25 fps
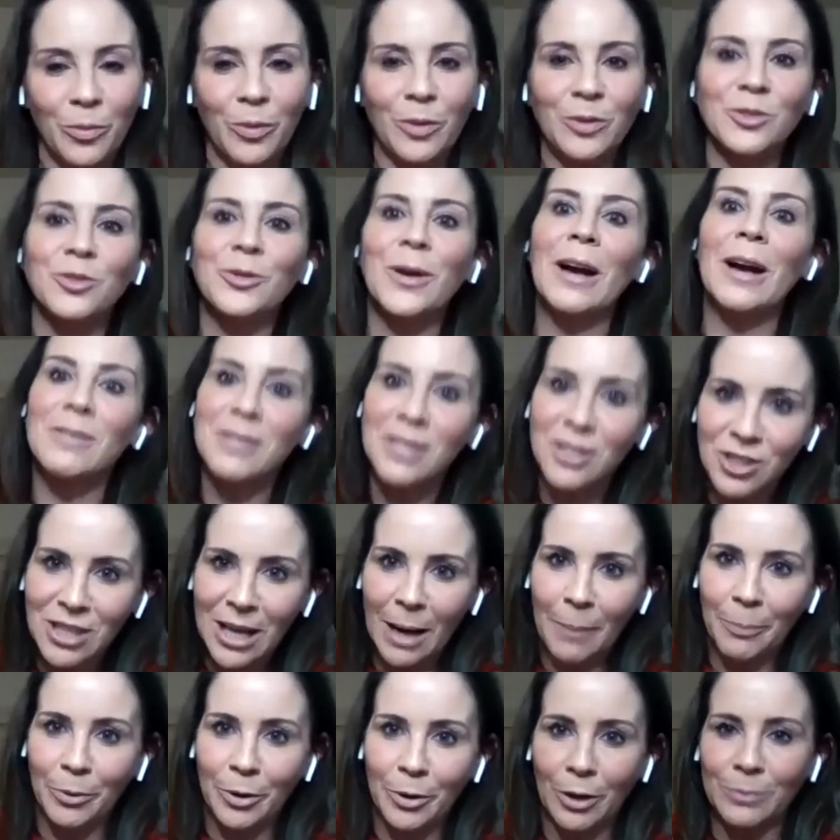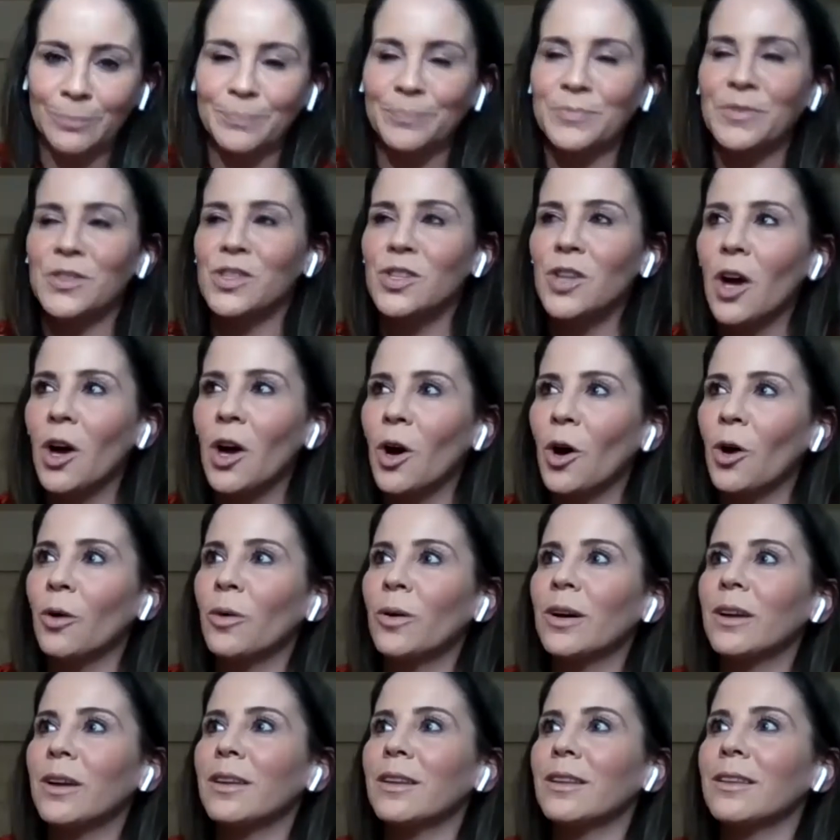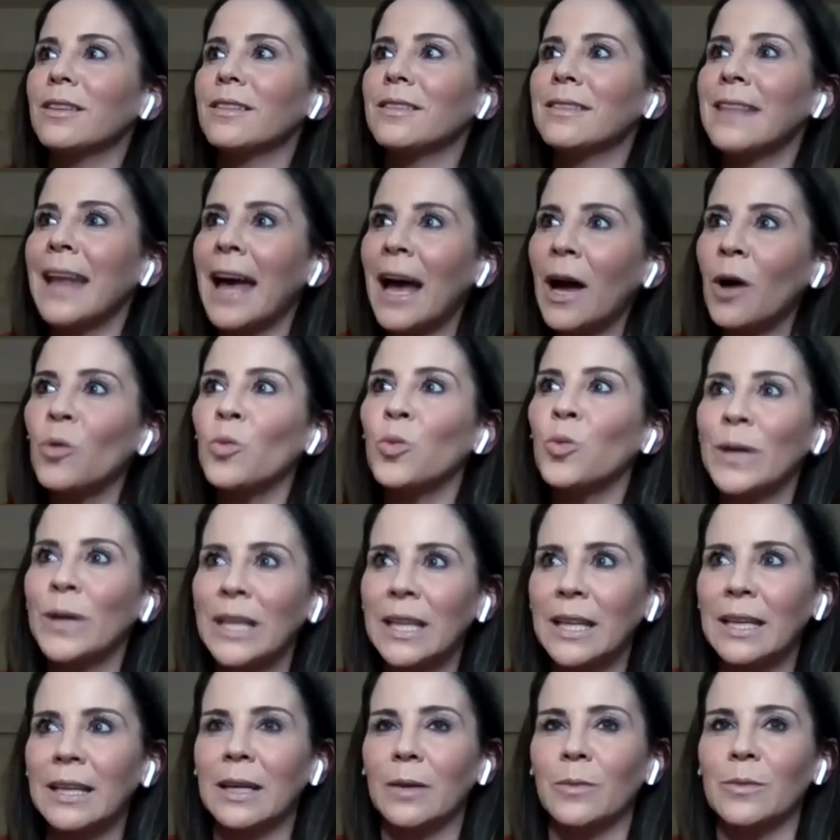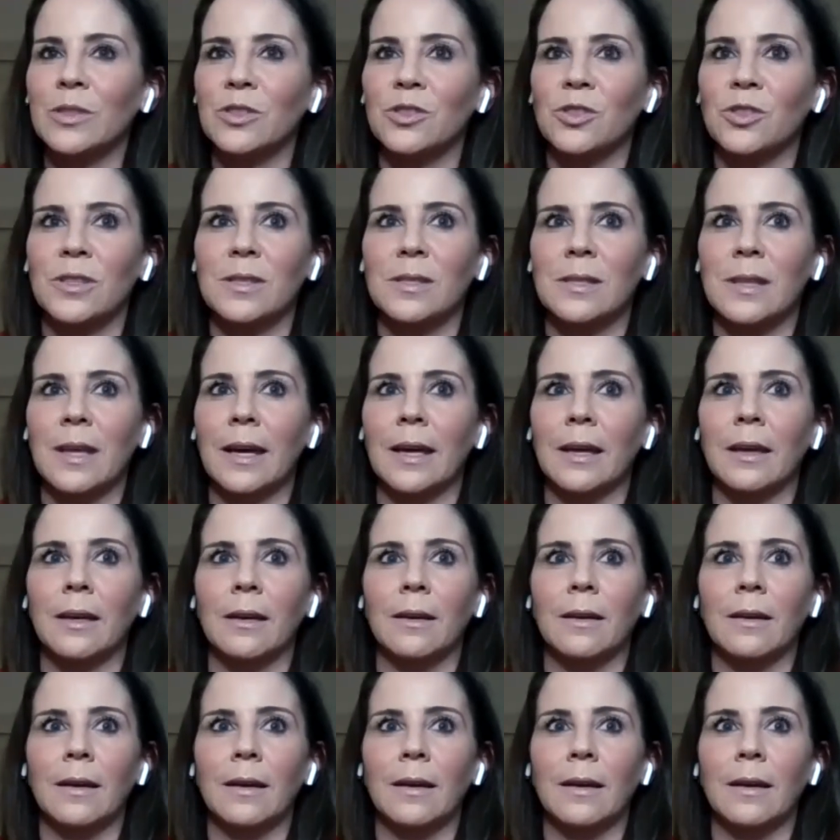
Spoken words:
Drowsy Chaperone. So that week it was just like,